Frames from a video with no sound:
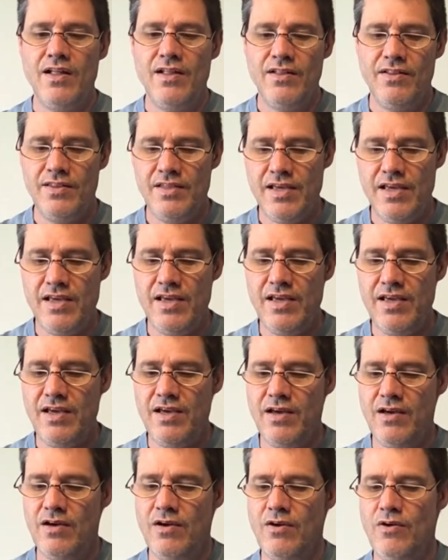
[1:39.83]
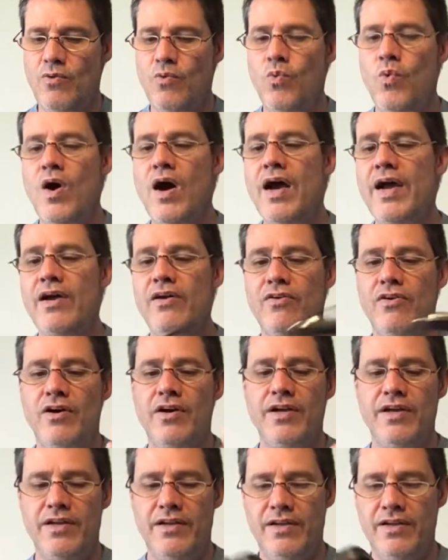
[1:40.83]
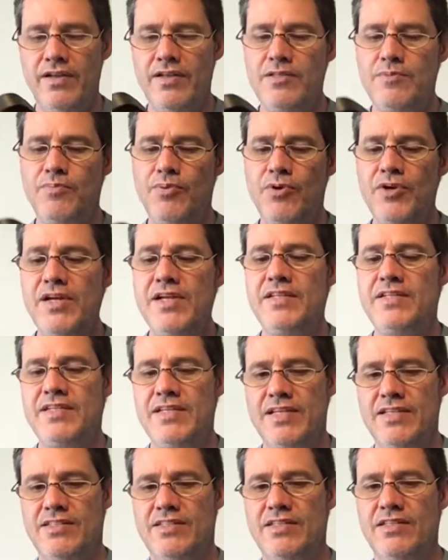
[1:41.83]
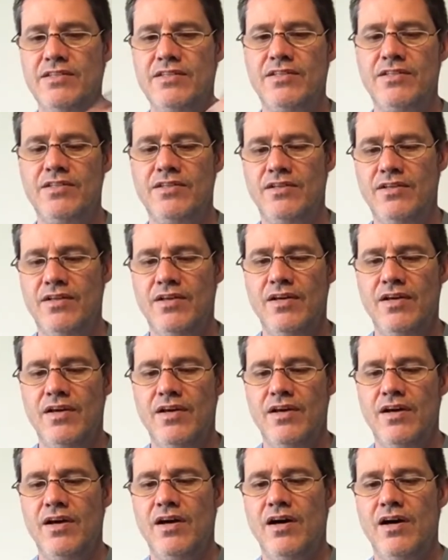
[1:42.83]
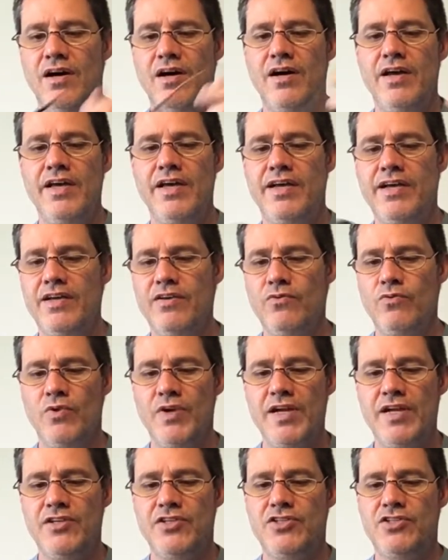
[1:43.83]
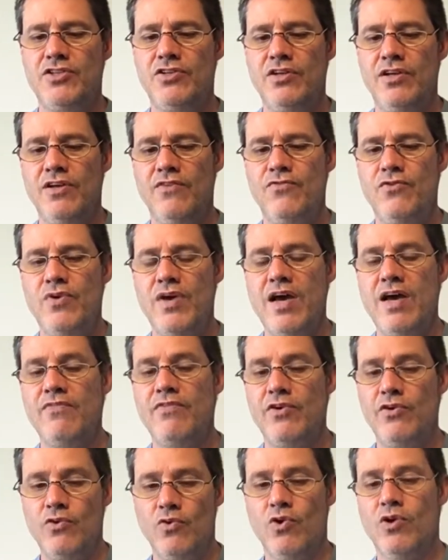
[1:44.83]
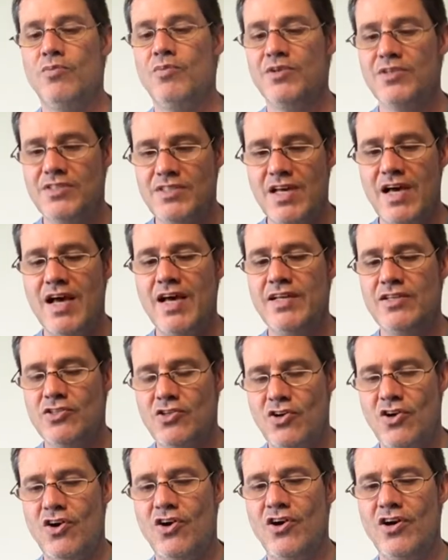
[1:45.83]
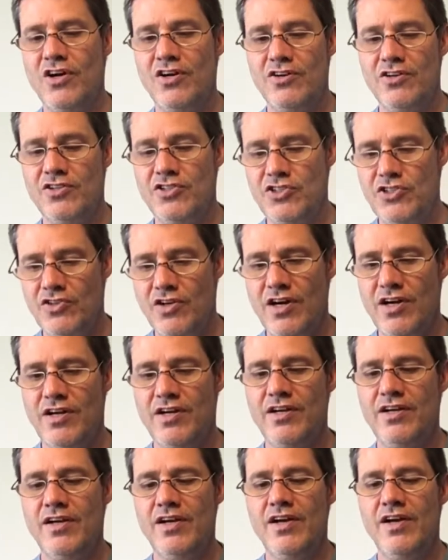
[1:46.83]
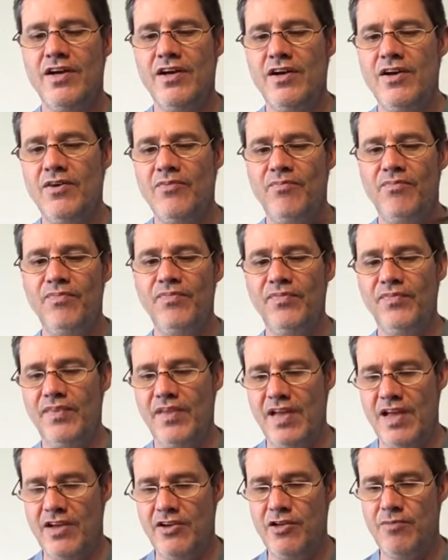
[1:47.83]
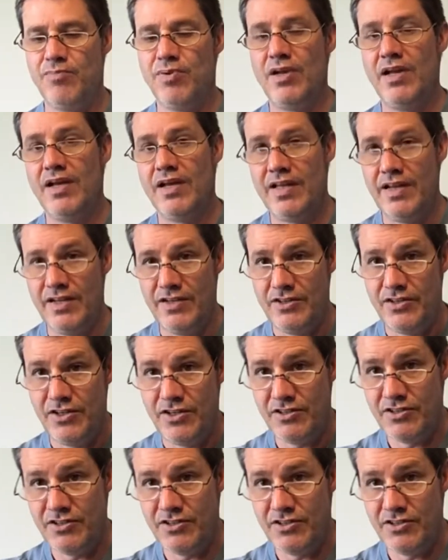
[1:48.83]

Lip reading: the wire on it is pretty decent. It can reach, if you have a normal size car or truck and you plug it into your